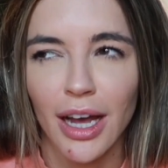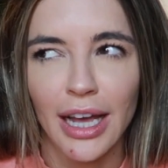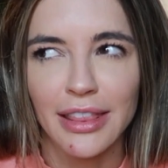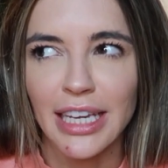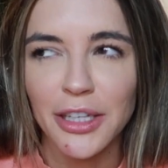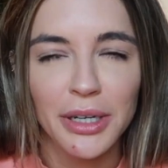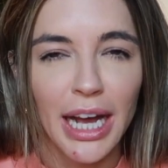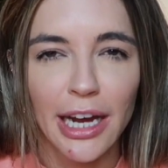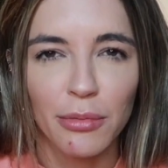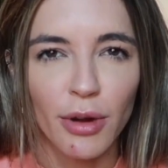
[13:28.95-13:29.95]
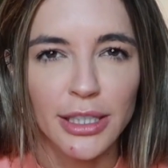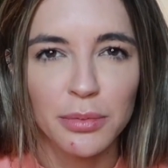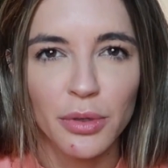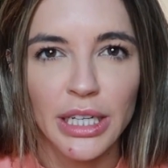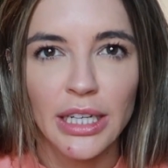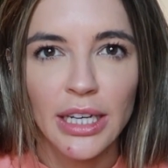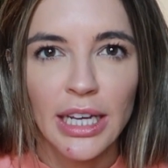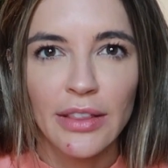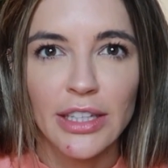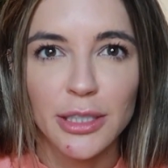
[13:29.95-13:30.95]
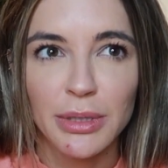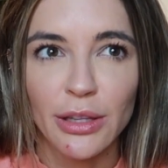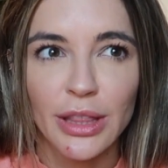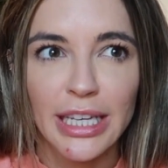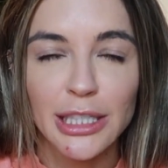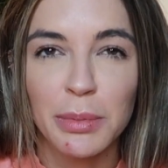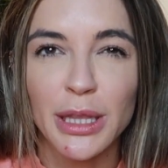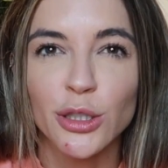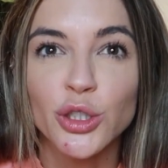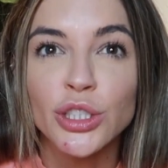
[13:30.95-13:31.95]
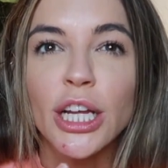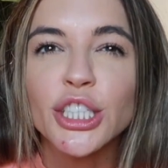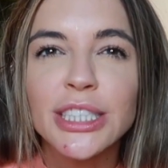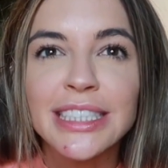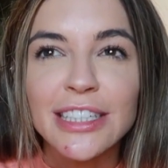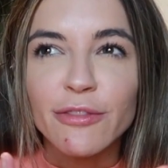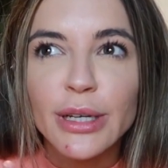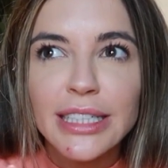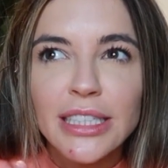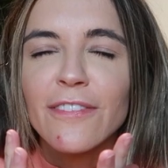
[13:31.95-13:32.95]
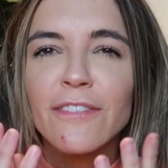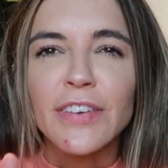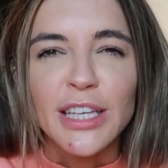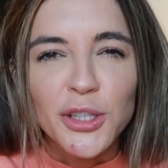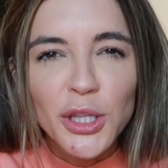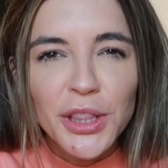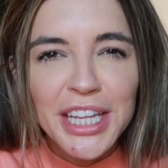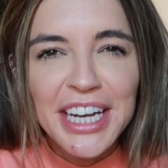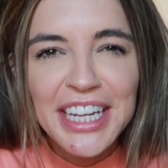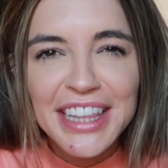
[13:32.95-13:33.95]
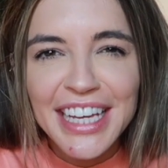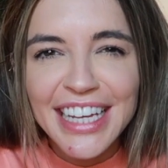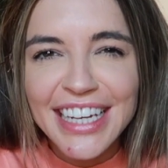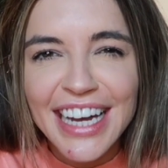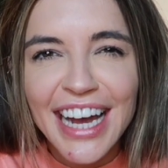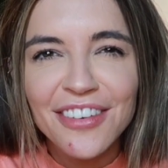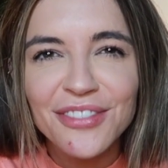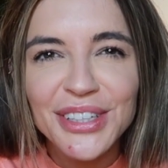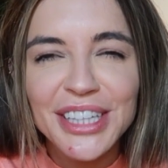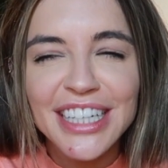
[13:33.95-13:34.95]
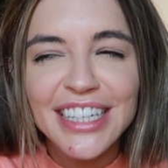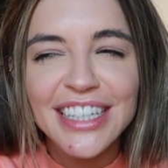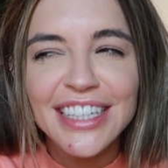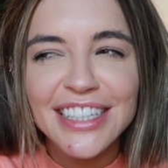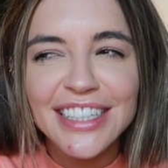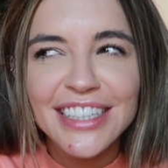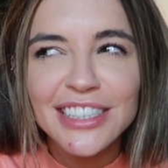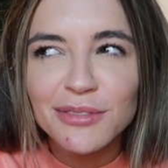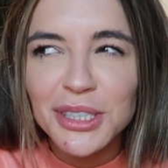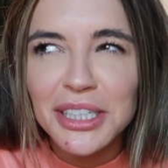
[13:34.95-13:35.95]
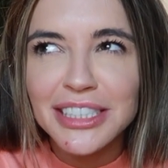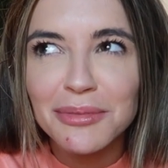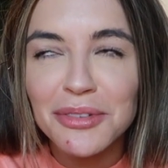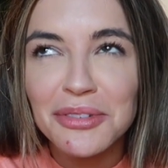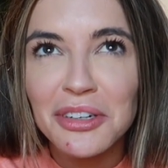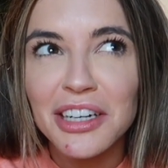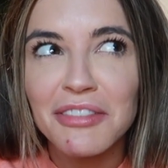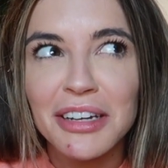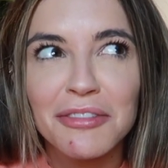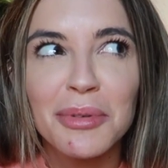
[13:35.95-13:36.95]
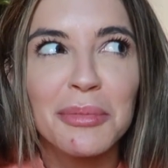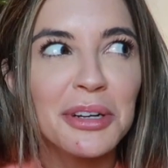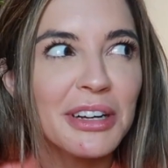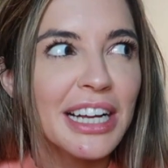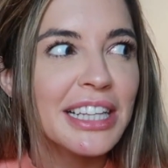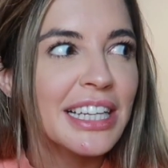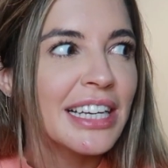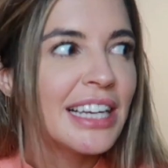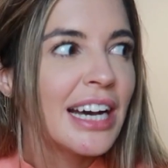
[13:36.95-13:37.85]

I think they're at a higher price point than some of the other things, but they're such a different feel than anything I feel that Gymshark has done before, if I remember correctly.